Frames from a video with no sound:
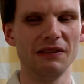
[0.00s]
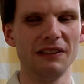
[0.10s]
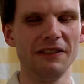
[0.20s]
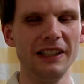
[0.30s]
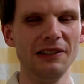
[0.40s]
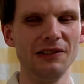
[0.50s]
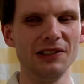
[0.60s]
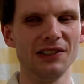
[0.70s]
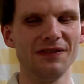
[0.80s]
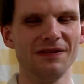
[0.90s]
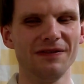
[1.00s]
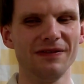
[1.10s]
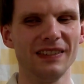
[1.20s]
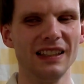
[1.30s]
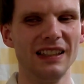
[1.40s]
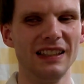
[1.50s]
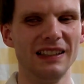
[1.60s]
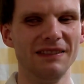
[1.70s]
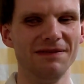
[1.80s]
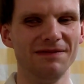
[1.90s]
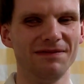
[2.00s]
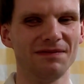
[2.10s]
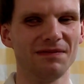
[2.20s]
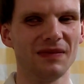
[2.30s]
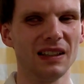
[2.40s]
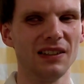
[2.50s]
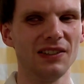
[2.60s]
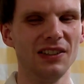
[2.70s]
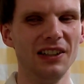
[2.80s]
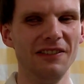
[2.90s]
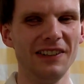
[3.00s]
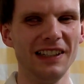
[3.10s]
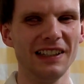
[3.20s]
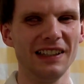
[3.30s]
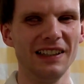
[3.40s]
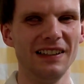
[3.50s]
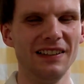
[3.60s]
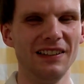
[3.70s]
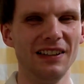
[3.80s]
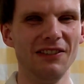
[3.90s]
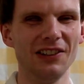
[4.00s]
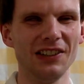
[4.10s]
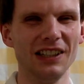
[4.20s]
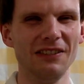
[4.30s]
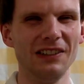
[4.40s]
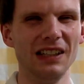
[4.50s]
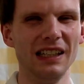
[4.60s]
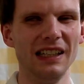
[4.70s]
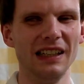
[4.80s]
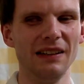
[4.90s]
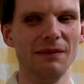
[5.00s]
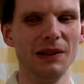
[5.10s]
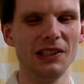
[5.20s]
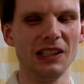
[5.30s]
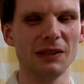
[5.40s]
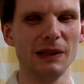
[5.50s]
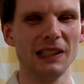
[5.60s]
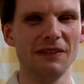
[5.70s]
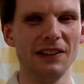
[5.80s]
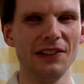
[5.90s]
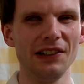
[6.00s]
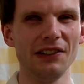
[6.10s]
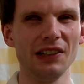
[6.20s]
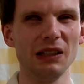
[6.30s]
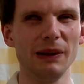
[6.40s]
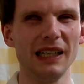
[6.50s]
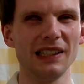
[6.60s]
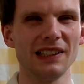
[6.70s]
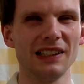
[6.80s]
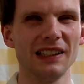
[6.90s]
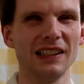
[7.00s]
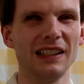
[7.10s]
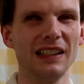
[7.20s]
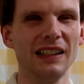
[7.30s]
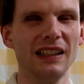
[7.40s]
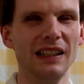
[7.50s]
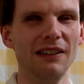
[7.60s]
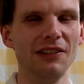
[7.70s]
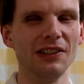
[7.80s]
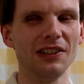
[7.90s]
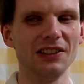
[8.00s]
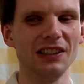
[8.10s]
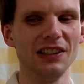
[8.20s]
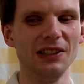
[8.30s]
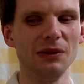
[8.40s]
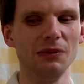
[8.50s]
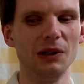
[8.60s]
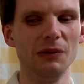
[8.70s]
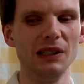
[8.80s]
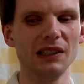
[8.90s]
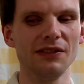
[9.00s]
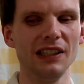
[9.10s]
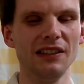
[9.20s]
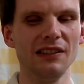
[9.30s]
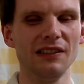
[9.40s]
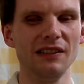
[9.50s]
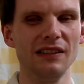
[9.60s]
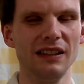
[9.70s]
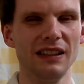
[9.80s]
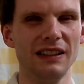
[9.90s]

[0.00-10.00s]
part of it feels. So don't think you've got to go for the most expensive if you aren't the best. You've just got to choose what works for you.